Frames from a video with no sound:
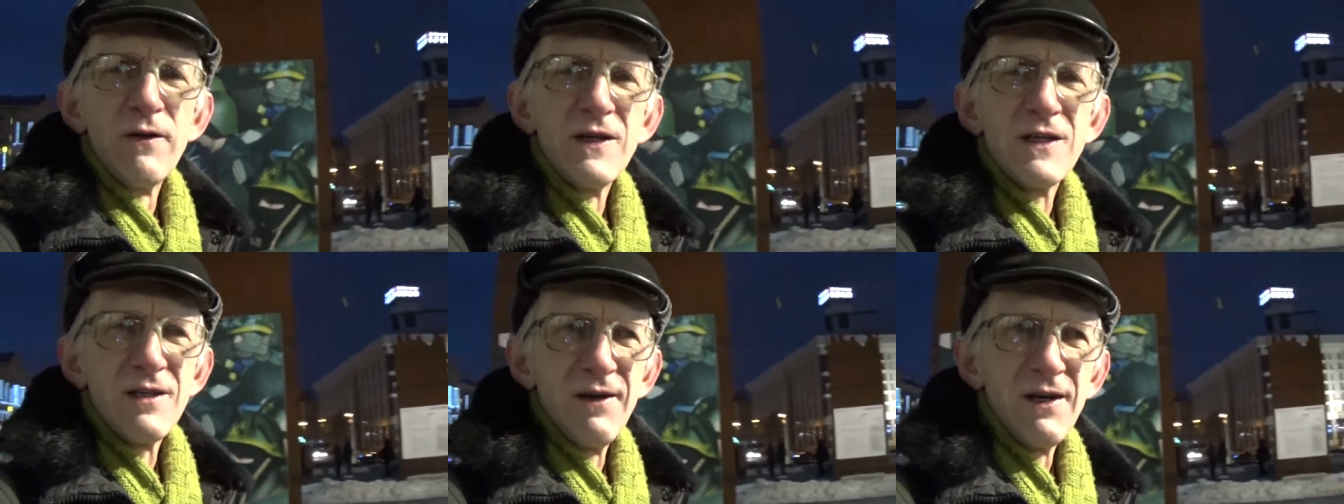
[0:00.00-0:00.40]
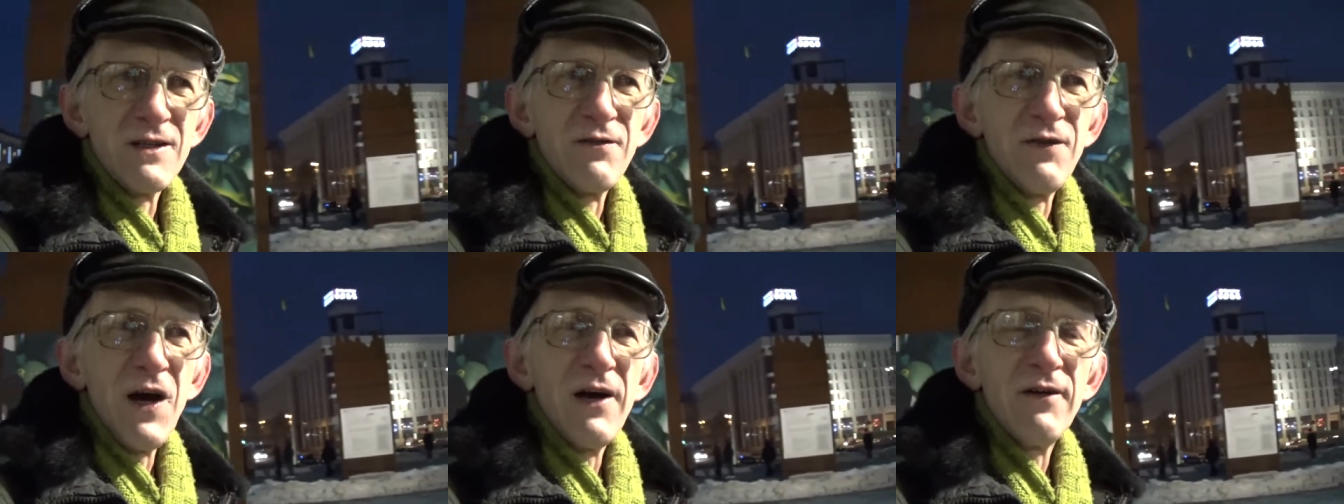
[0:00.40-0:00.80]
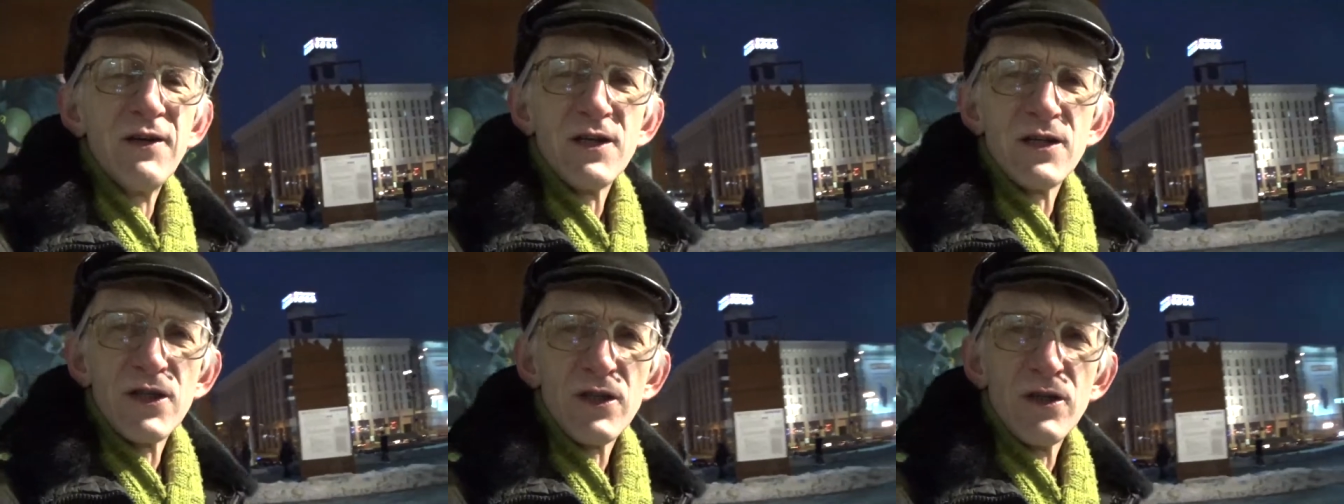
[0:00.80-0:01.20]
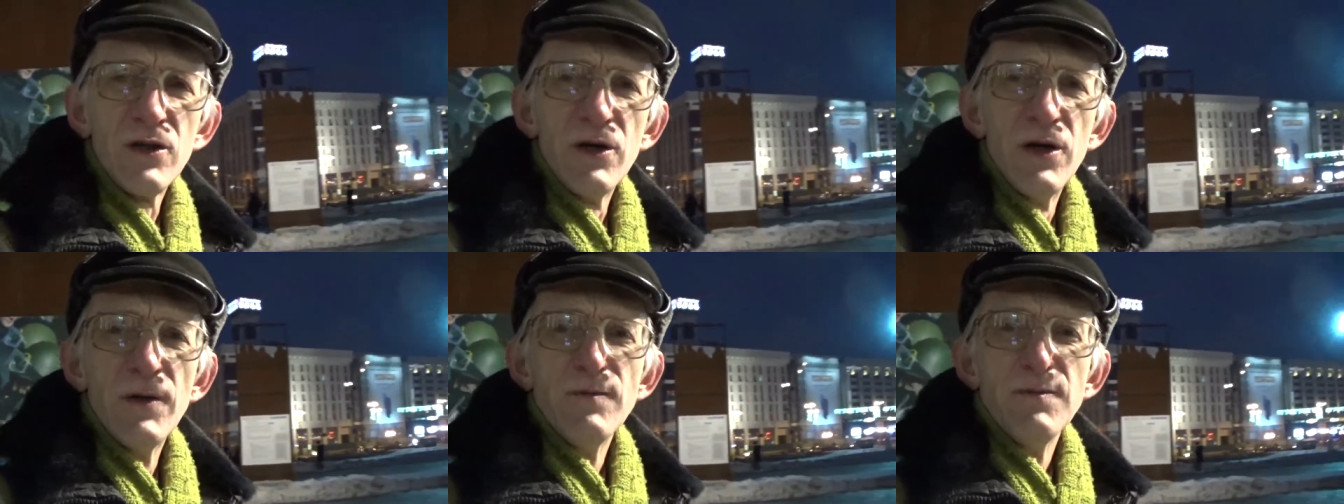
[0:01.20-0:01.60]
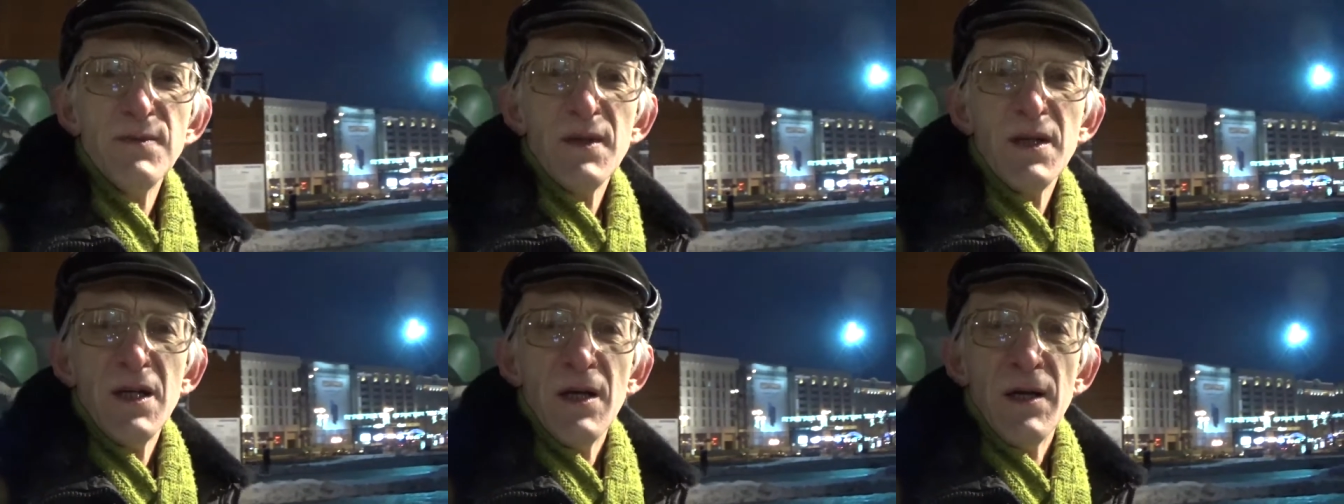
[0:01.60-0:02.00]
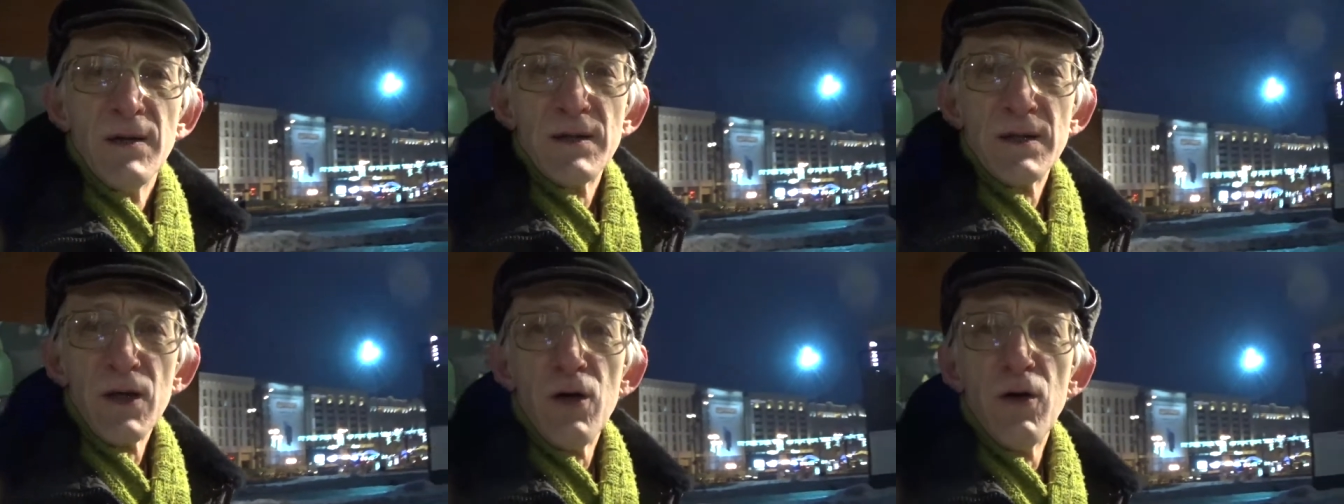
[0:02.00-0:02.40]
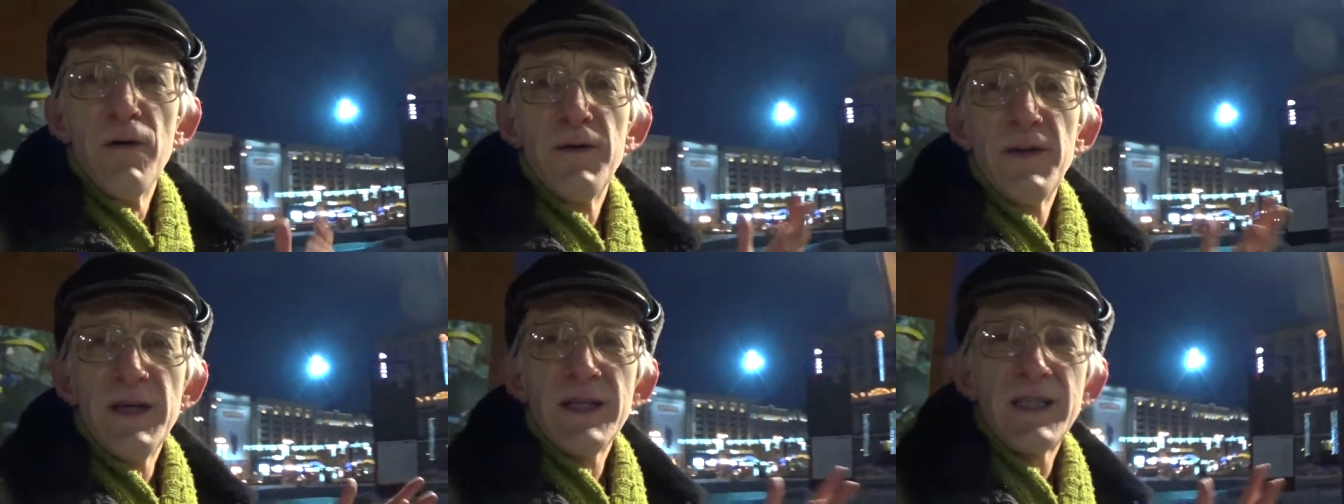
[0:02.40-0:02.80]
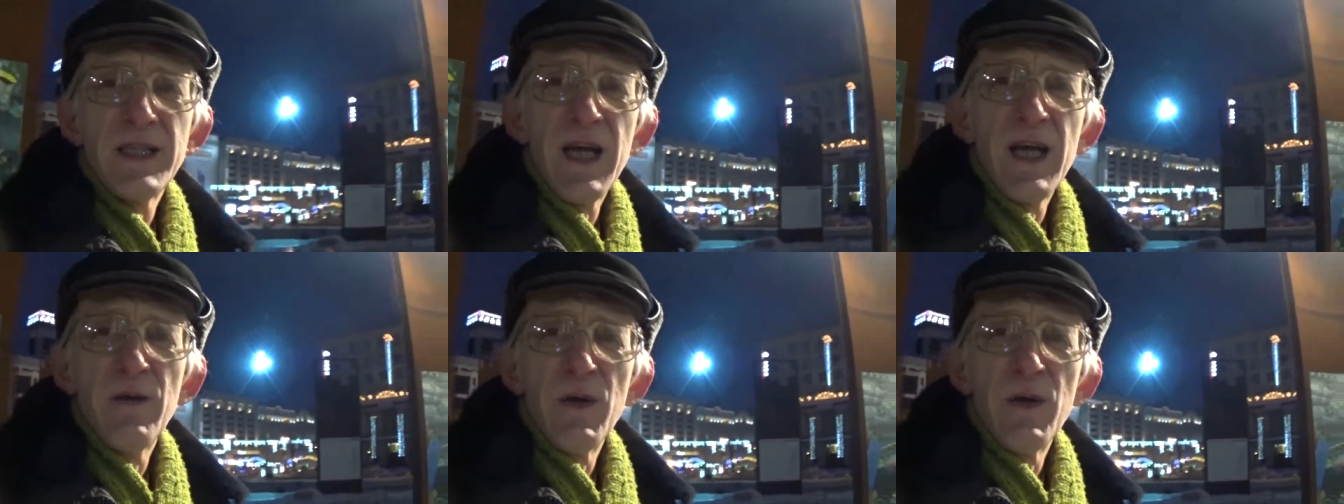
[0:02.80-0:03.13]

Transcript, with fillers: these events five years ago. So this year